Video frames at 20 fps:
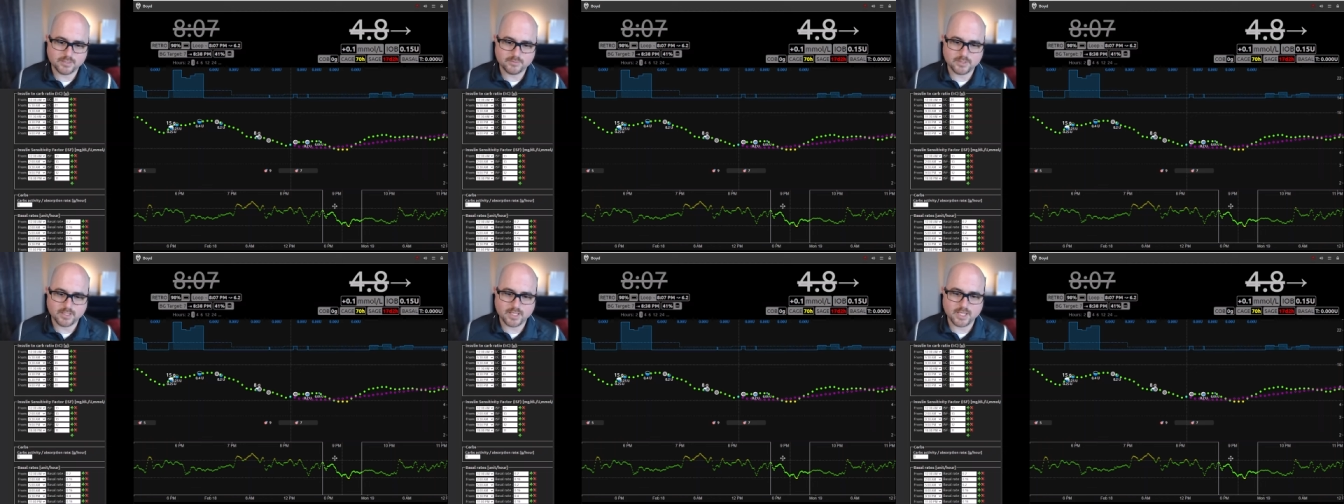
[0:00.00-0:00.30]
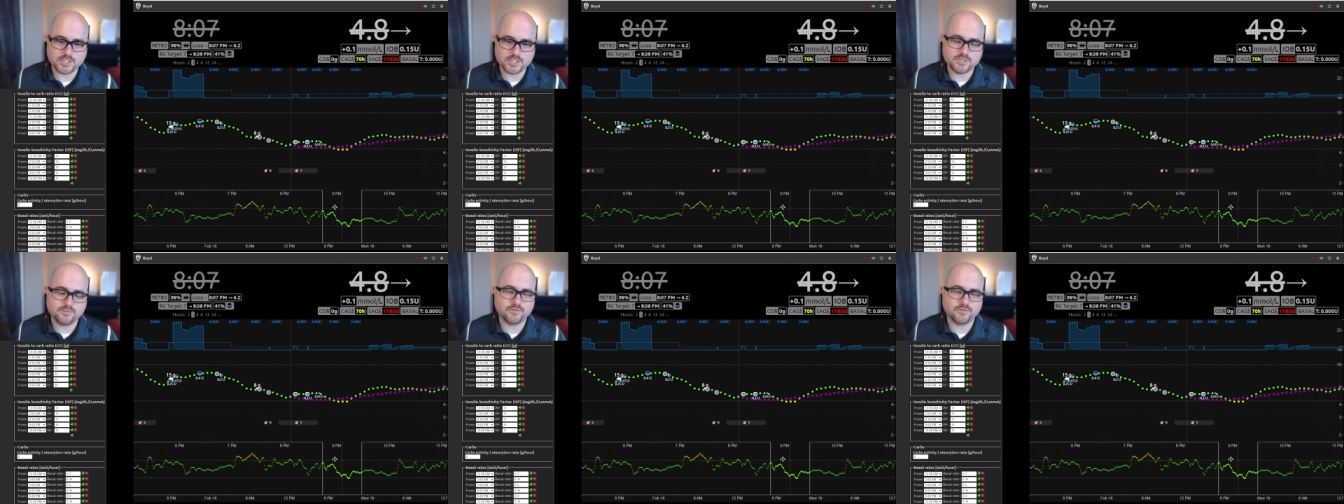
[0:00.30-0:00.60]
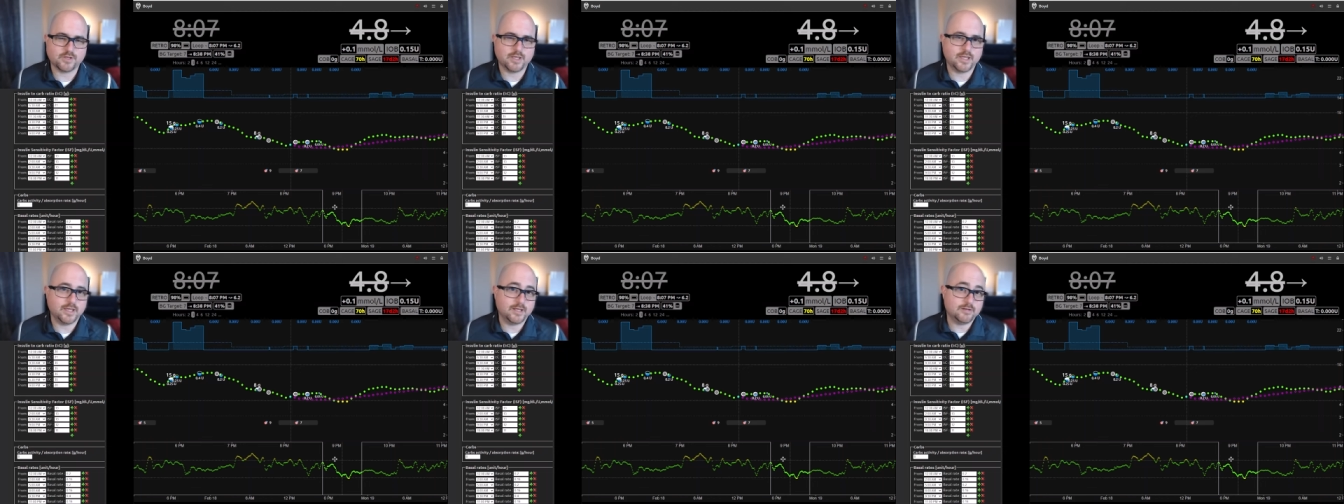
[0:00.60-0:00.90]
In case you
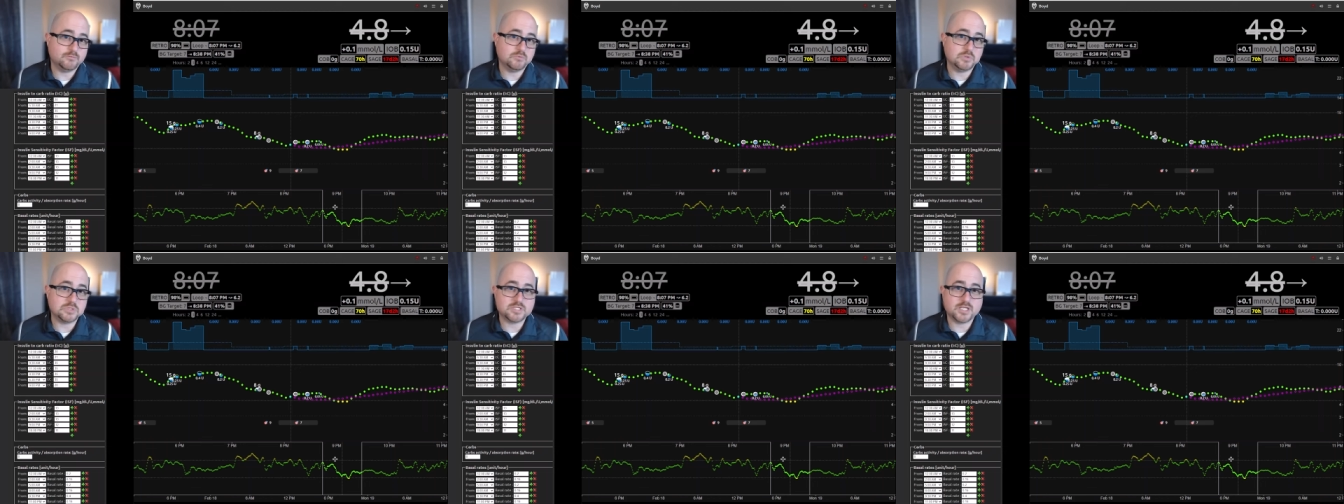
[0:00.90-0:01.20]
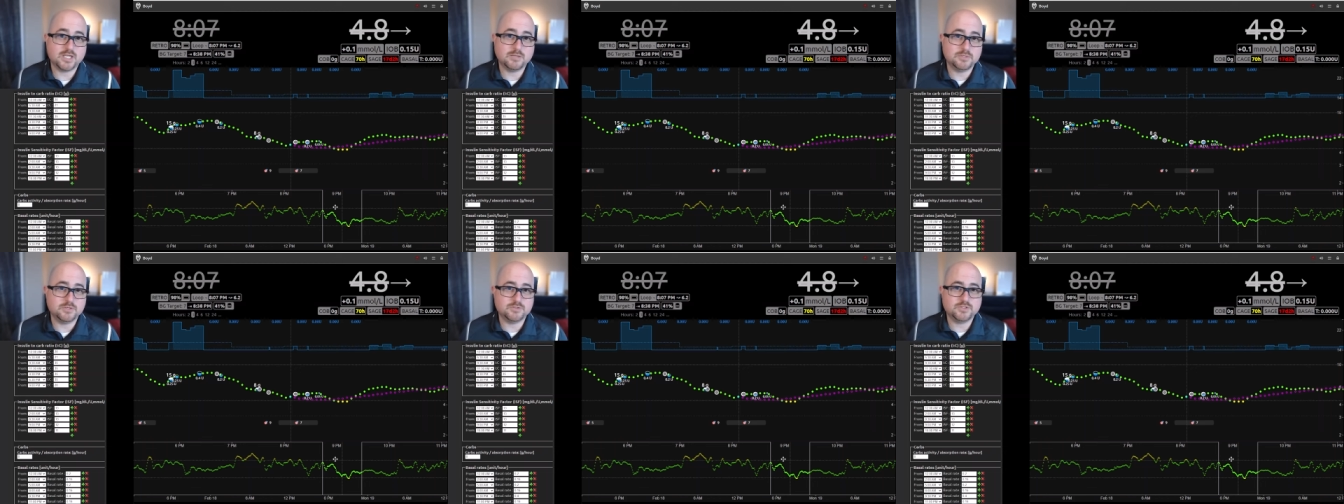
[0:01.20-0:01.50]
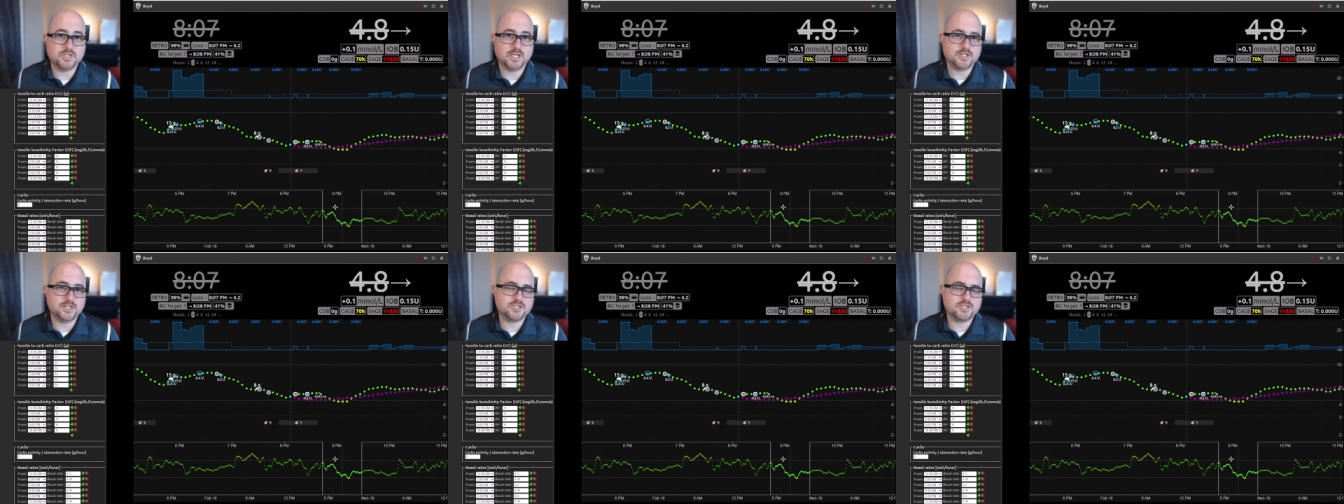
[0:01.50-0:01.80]
forget what time you
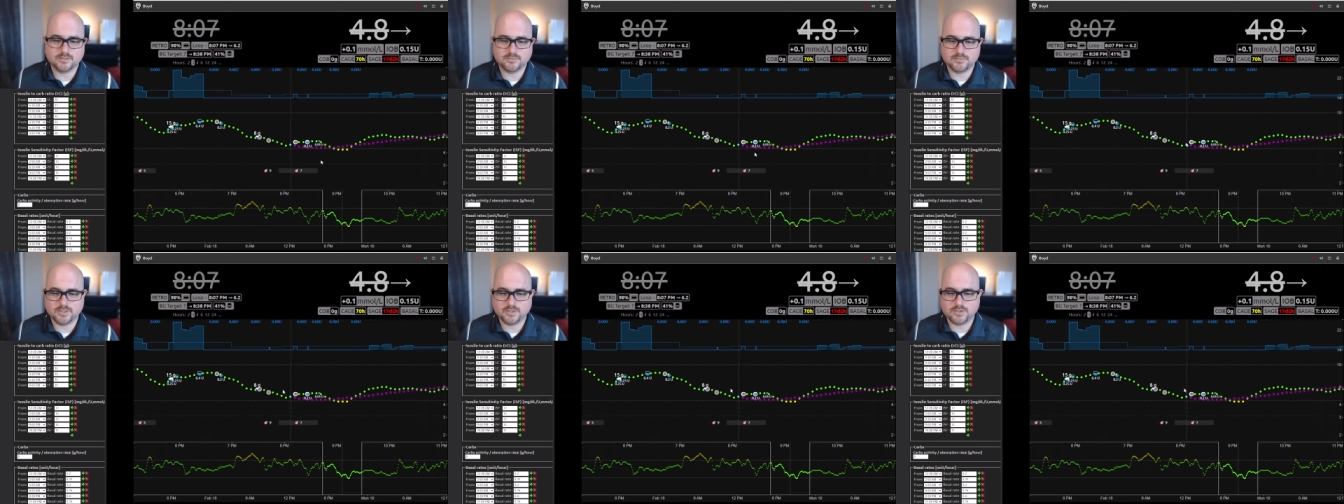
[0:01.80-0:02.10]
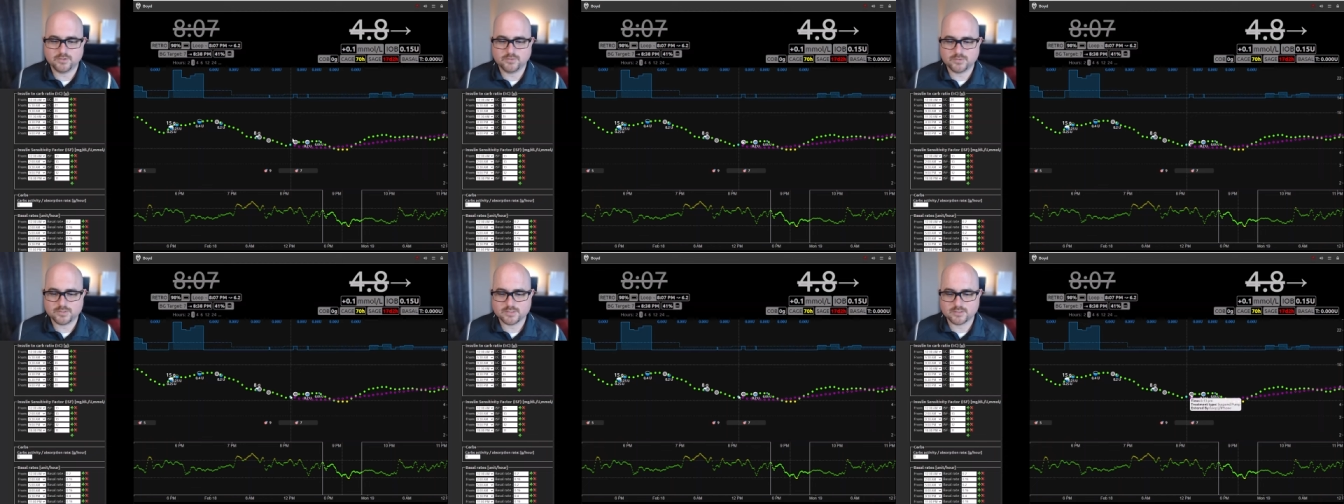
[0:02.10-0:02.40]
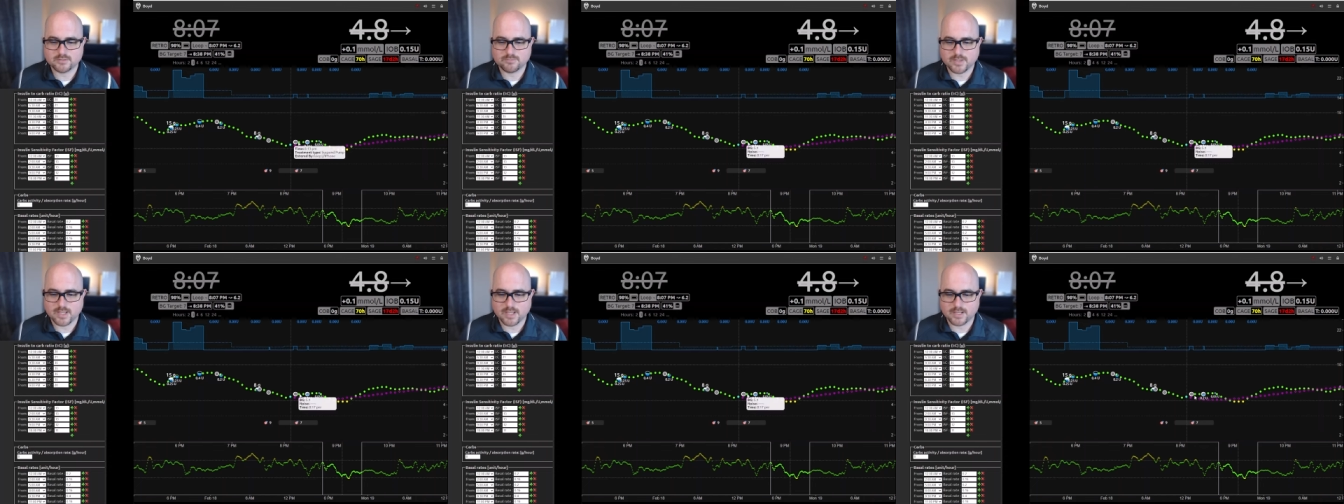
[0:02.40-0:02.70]
changed it, you can always
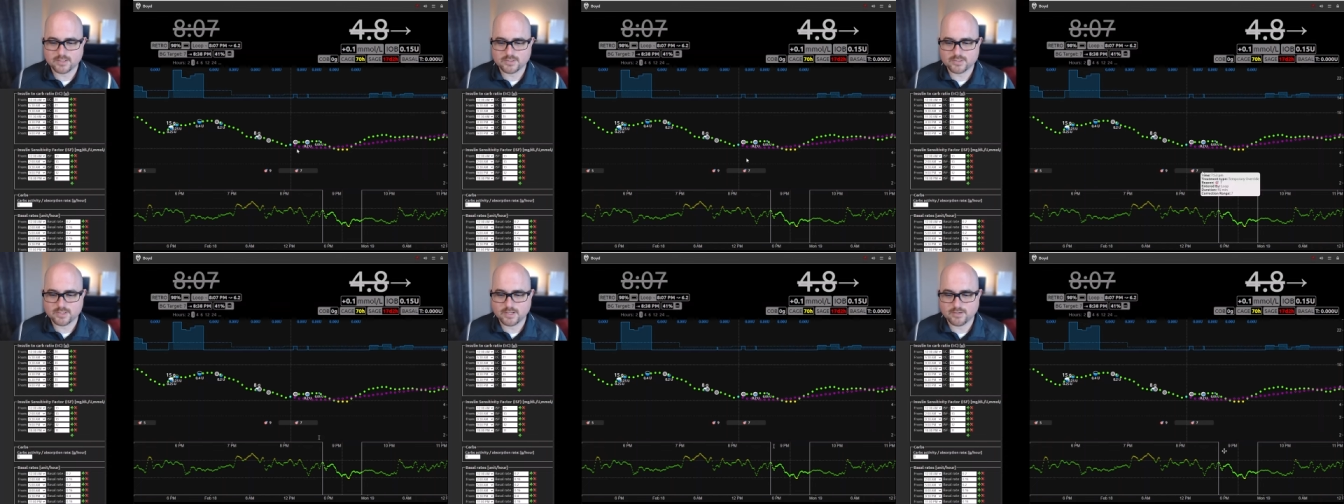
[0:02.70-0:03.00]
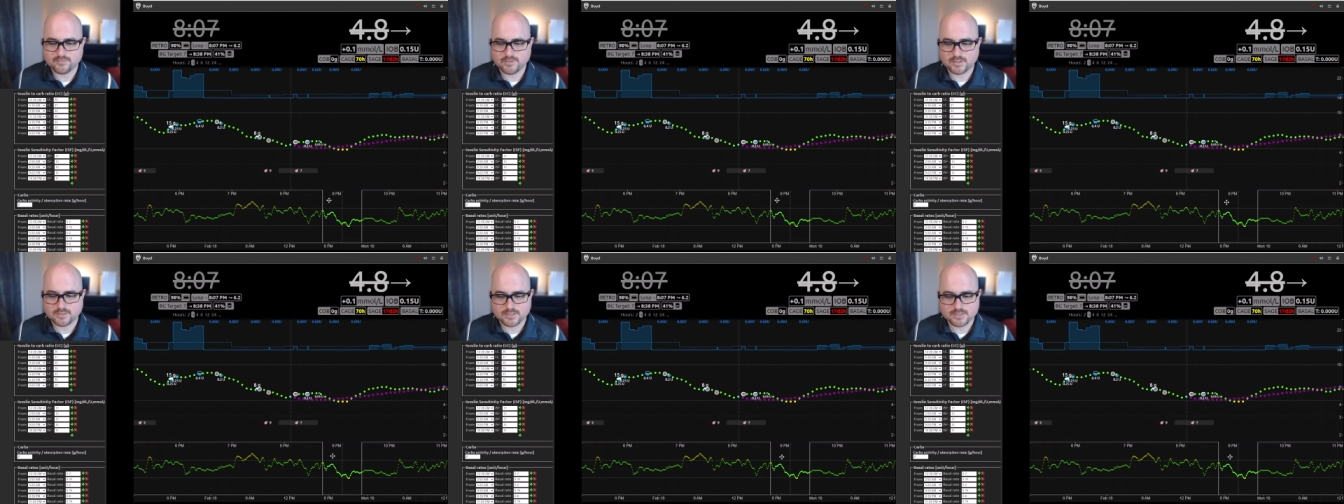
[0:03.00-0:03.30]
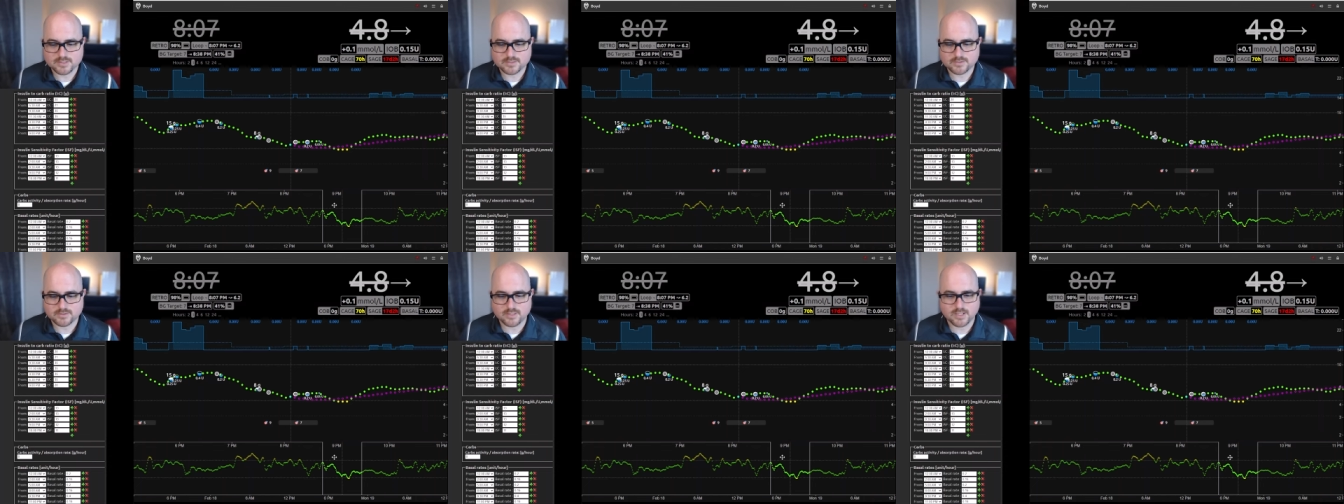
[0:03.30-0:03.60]
look back and try to find these
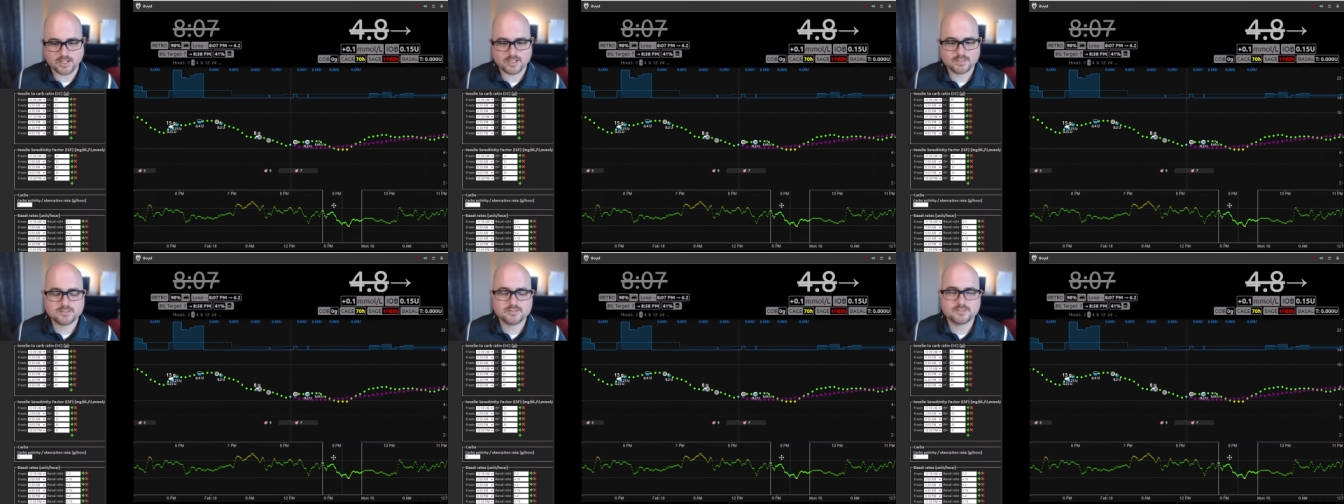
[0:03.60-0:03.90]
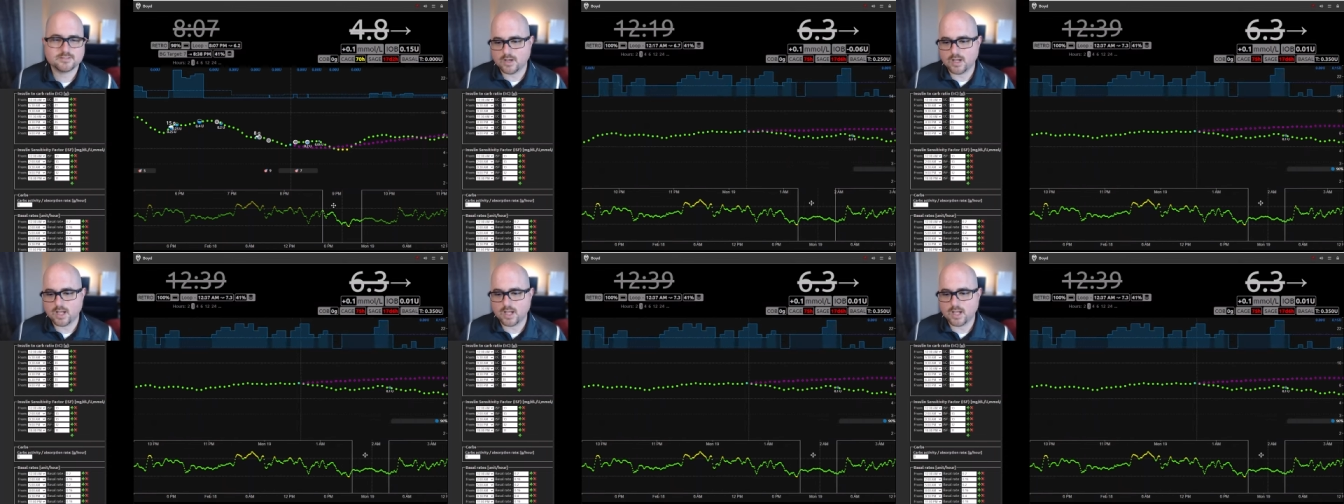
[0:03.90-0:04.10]
little dots.